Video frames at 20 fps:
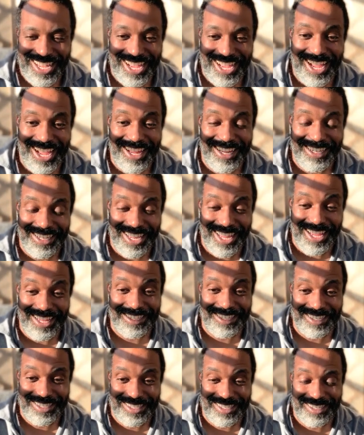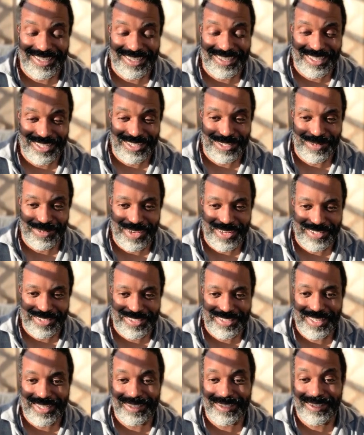unless it's a
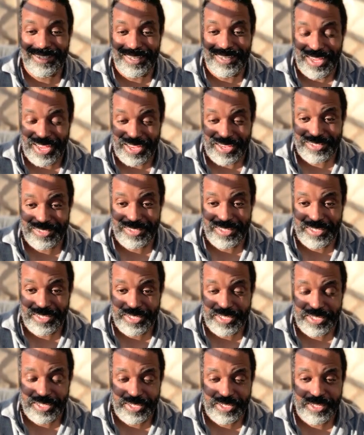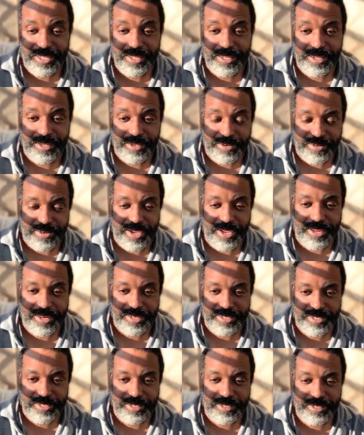situation that's toxic,
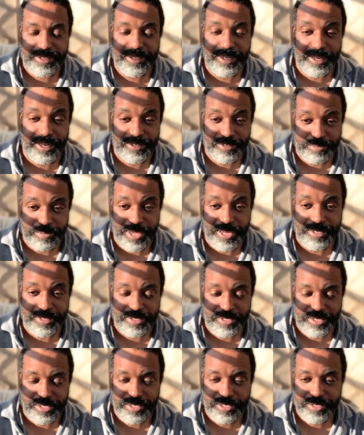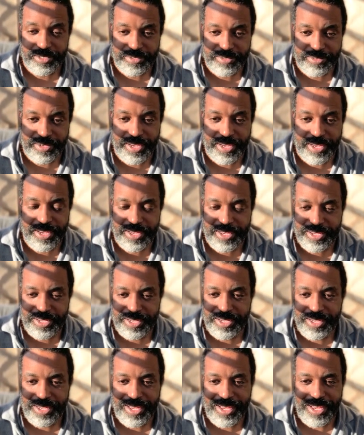right? Detrimental, right?
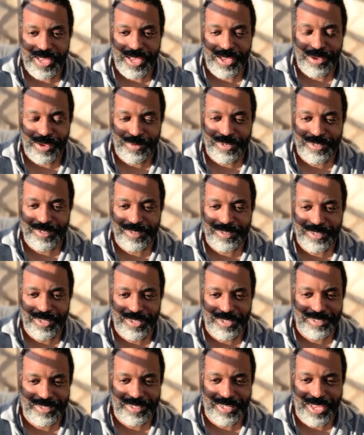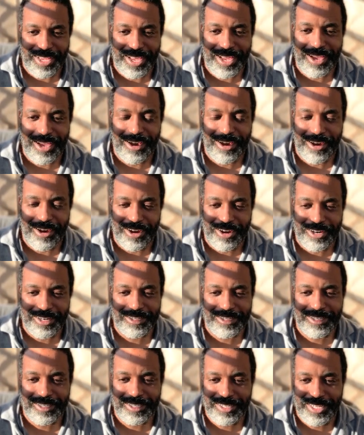And which of those I
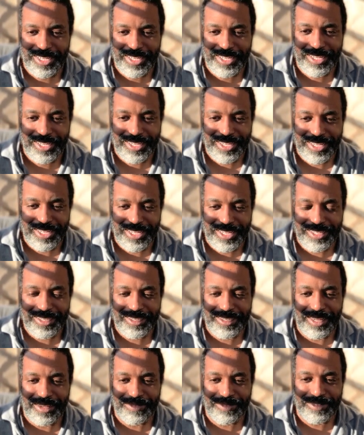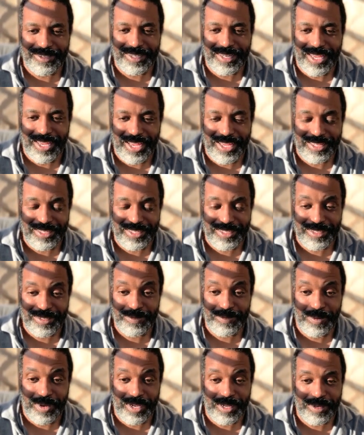harshly sever ties and
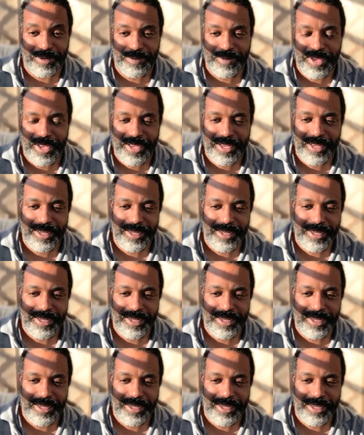walk away.